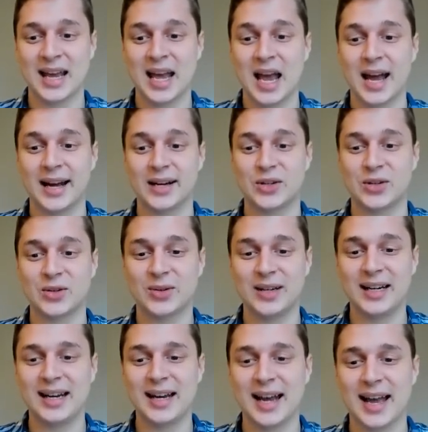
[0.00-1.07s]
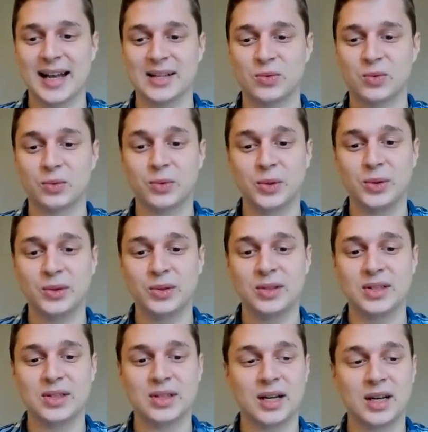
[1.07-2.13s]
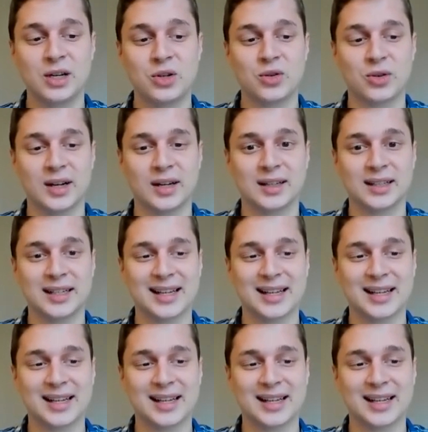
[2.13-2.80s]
A tree has roots, a trunk,